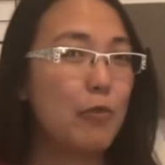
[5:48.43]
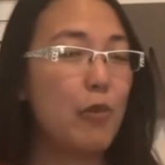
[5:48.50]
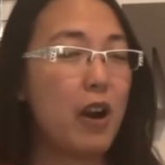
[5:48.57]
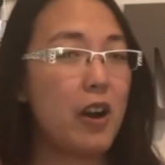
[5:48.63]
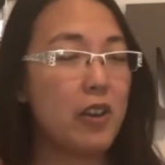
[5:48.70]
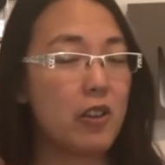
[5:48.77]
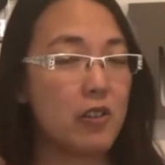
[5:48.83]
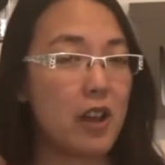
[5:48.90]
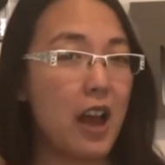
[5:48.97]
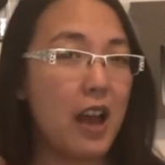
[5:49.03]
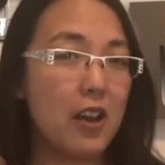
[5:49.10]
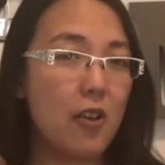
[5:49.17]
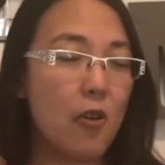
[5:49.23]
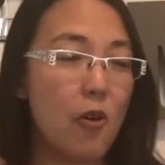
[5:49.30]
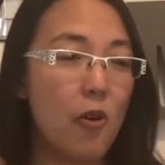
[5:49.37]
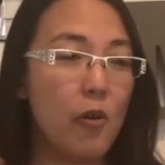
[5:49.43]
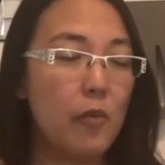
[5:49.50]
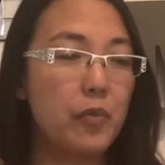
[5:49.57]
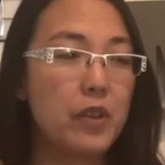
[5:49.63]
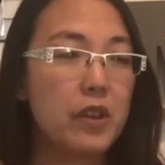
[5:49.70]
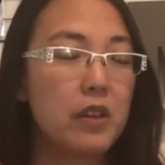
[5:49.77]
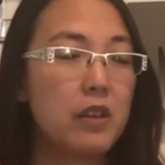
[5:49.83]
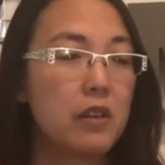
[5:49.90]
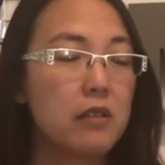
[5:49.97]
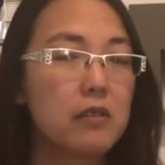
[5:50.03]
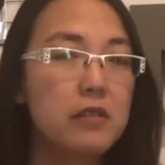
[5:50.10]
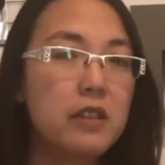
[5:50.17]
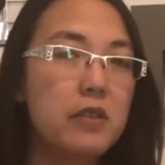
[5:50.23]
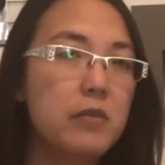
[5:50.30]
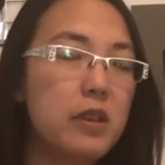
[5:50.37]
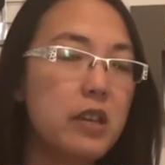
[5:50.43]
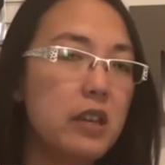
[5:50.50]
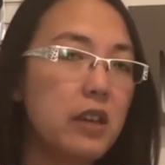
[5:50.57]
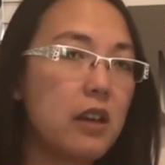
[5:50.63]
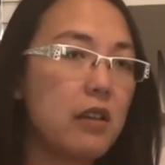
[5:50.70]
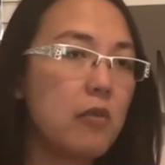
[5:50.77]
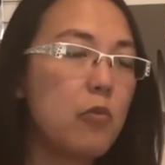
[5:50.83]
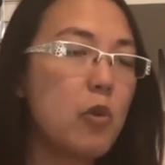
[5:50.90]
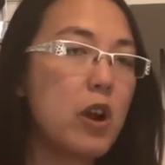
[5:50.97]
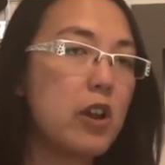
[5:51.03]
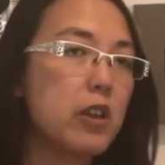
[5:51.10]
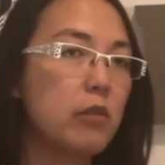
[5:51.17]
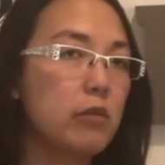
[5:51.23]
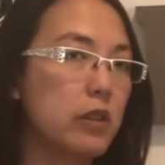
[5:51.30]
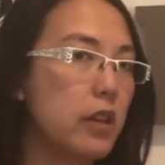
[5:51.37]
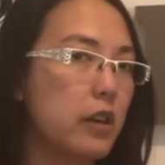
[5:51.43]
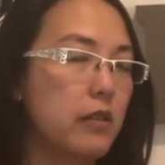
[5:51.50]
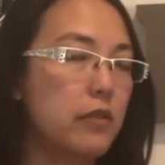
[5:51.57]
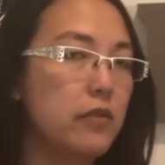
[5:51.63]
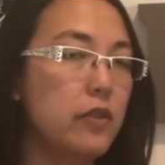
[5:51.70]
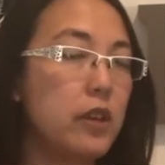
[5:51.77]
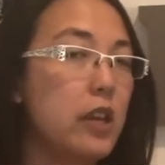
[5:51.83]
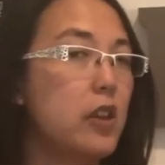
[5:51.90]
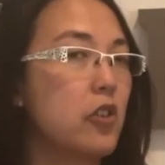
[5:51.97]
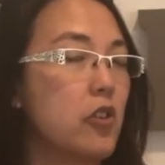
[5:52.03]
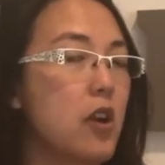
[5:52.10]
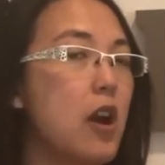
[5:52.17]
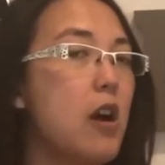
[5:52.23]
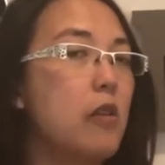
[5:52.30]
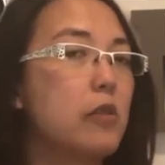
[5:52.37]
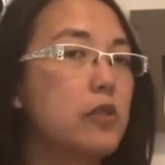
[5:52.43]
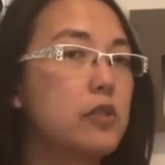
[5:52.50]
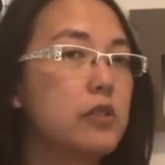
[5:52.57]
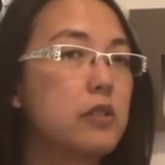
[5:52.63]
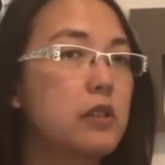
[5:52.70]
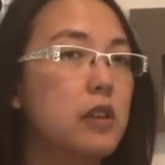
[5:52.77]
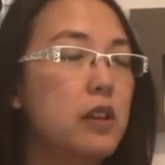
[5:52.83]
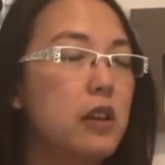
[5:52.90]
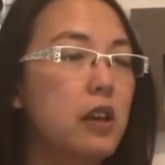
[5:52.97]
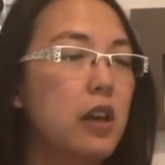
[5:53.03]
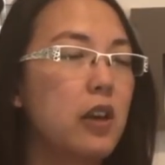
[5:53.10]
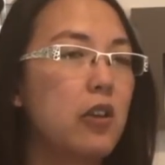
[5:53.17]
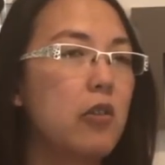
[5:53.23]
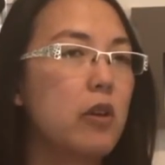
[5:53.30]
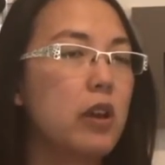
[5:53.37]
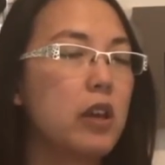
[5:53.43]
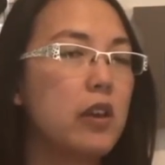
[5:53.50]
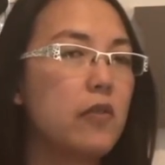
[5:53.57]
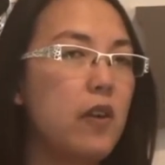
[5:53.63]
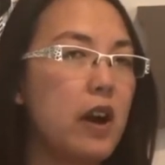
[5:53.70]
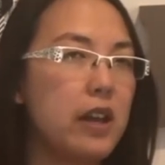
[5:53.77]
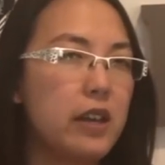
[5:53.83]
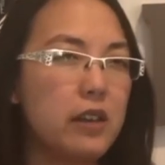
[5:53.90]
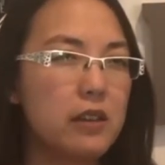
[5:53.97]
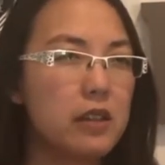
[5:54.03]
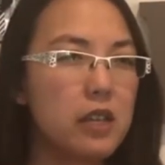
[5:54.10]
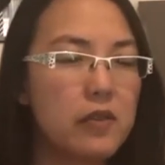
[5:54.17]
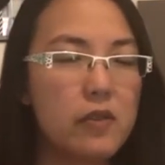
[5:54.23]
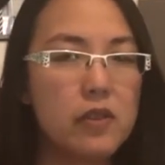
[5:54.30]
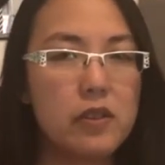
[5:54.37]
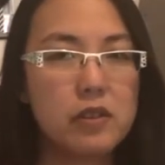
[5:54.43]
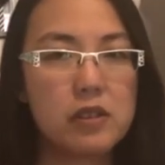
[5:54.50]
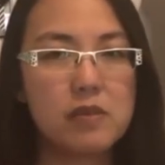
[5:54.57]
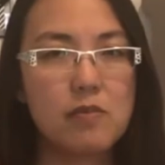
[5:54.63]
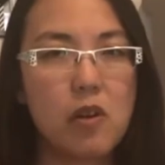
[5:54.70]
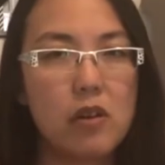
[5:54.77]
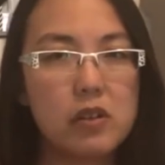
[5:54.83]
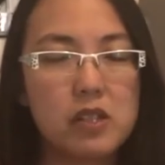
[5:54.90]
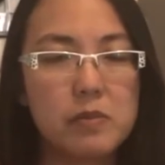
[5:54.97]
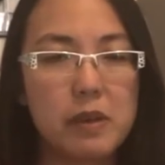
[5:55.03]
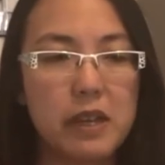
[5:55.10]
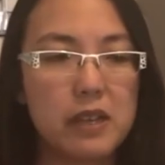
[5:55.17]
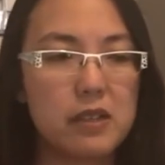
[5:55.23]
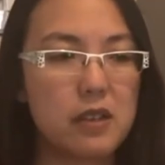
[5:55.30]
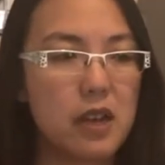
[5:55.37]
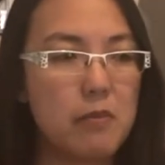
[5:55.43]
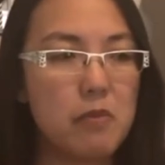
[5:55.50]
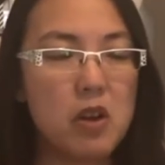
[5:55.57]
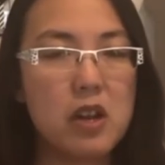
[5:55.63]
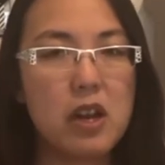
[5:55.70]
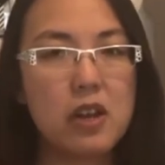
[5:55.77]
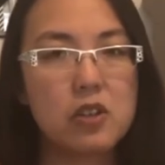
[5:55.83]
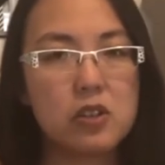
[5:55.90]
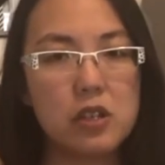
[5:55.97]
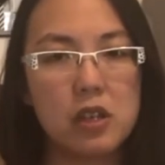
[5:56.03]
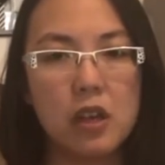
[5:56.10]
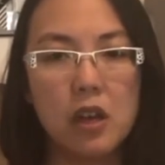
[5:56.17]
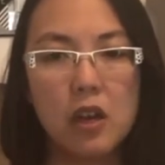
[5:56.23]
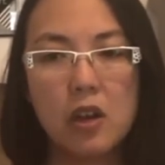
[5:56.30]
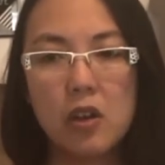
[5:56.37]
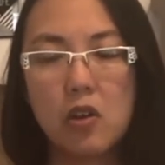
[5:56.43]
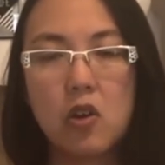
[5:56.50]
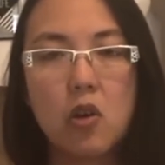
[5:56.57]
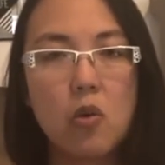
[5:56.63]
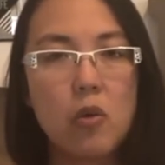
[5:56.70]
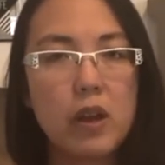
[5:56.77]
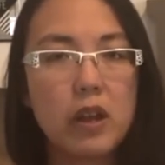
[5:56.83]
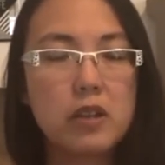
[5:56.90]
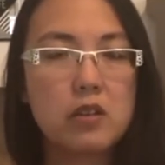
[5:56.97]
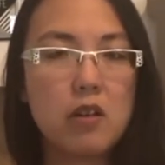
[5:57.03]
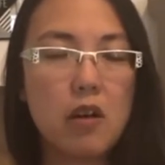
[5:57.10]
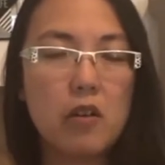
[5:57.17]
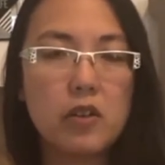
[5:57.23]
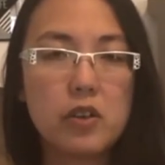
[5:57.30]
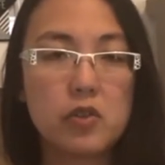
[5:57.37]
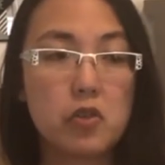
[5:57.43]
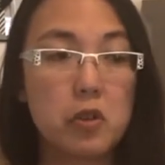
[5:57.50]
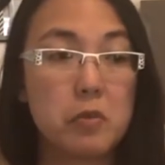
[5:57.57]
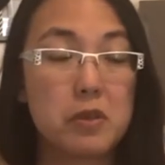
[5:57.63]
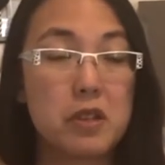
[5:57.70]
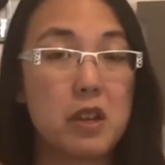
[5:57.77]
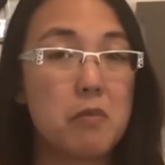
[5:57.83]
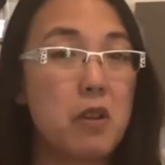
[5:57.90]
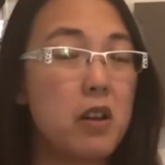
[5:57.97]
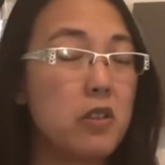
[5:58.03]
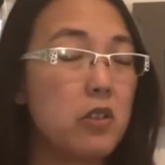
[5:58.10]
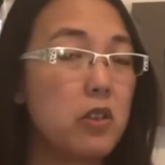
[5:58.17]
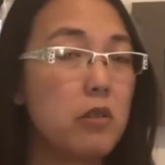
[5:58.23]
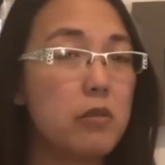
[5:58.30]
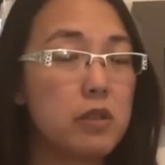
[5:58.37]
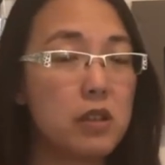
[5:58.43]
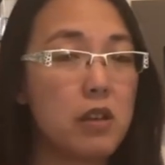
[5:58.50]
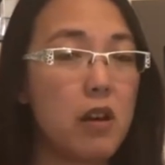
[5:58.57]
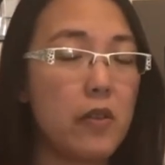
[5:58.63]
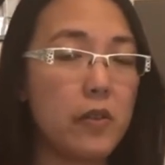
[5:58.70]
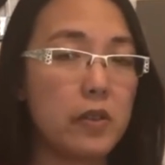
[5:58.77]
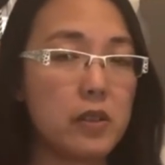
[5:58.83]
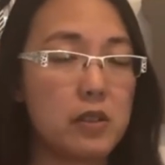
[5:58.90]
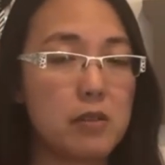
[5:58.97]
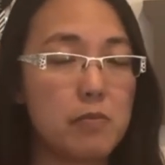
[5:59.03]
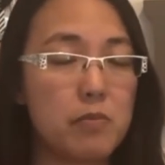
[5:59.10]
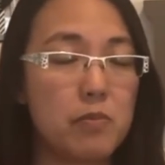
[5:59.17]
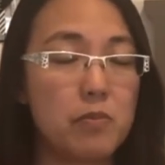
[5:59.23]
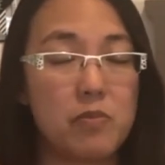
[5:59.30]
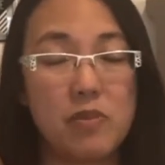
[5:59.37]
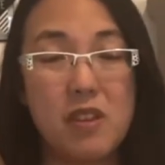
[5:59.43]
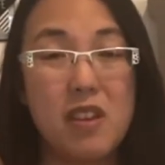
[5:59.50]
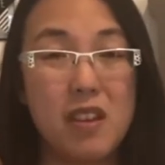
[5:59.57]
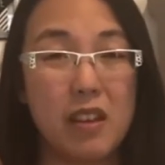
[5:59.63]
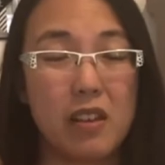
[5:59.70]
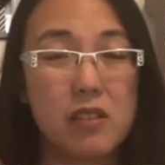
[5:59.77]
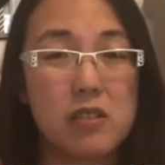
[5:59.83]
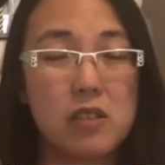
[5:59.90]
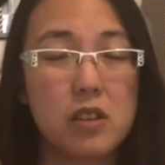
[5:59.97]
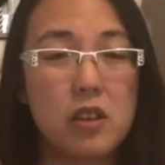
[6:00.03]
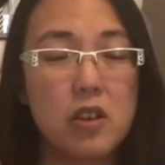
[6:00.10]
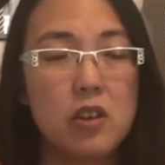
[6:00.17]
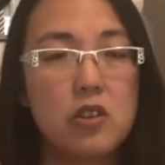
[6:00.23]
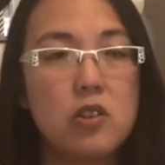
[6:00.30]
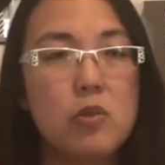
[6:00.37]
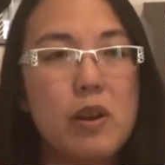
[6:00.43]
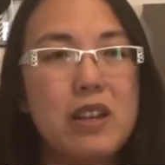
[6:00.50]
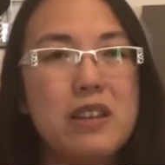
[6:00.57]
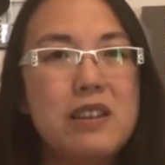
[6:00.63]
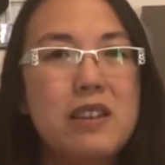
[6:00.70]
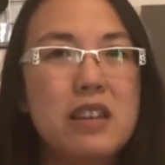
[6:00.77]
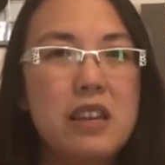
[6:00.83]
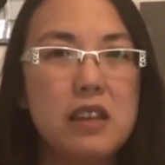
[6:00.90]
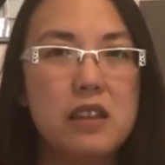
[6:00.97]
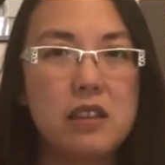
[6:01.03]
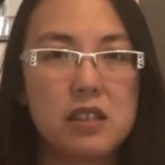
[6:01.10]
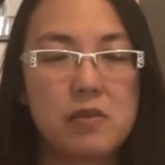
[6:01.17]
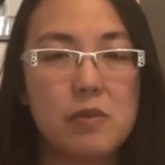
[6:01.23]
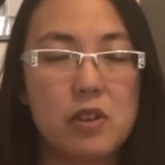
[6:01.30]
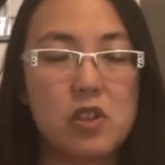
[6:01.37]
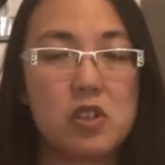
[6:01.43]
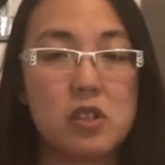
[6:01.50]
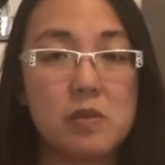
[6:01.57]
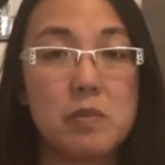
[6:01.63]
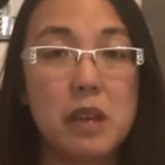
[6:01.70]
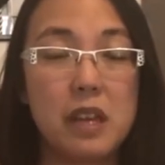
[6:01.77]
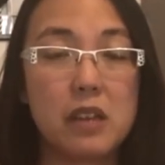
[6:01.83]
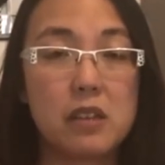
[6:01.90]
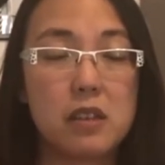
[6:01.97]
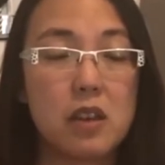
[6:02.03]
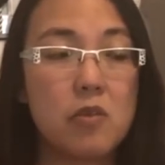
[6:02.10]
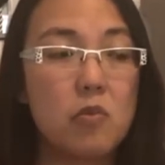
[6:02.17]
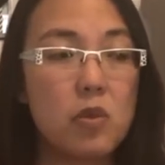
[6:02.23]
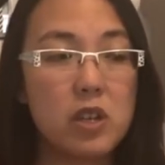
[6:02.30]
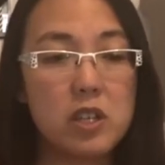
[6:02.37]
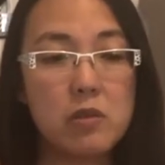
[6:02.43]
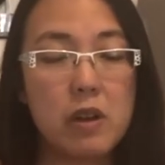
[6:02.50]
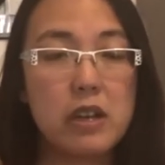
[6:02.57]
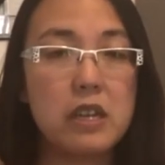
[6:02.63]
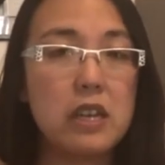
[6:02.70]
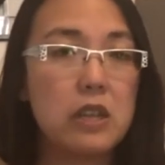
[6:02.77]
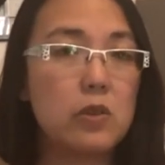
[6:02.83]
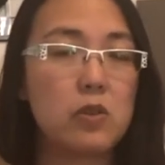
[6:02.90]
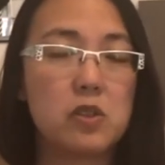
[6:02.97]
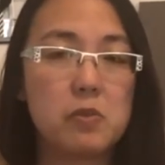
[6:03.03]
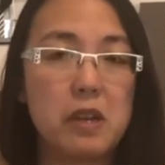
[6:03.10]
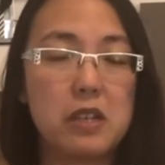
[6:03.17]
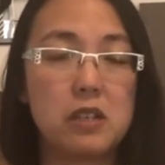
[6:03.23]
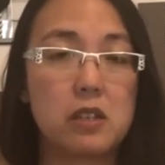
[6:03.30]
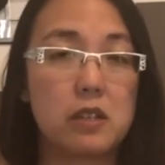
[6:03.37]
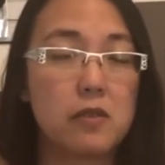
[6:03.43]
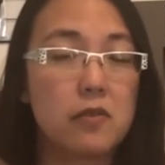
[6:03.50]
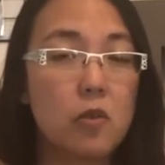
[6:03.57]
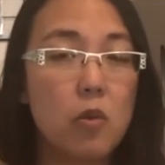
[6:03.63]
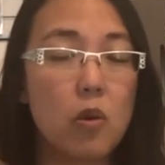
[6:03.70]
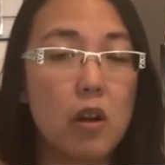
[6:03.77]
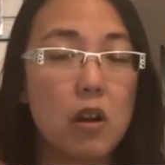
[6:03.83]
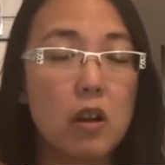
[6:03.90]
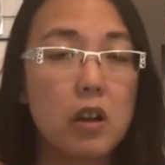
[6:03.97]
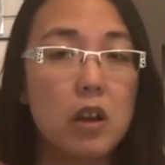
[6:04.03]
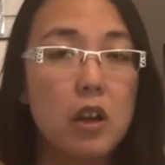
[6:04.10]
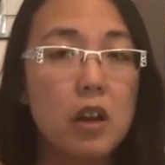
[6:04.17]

while you're at home, limiting where you live in your house and going, if I can live in this small space and I'm not actually going to all these rooms and I'm not using all these things, do I need this much space? And what do I need those spaces for?